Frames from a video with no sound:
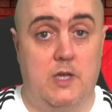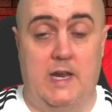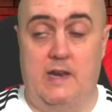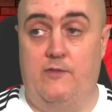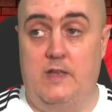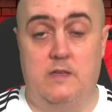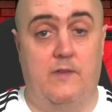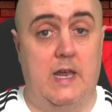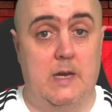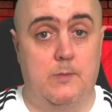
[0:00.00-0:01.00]
And if he's
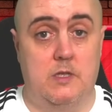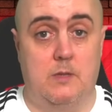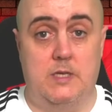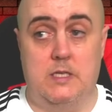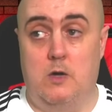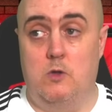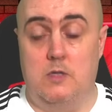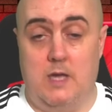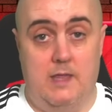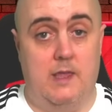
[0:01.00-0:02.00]
available to be
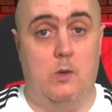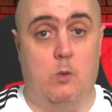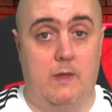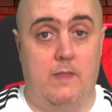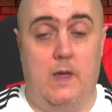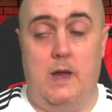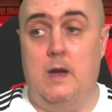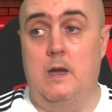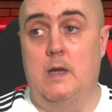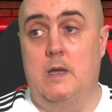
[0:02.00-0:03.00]
sold, I think we're in there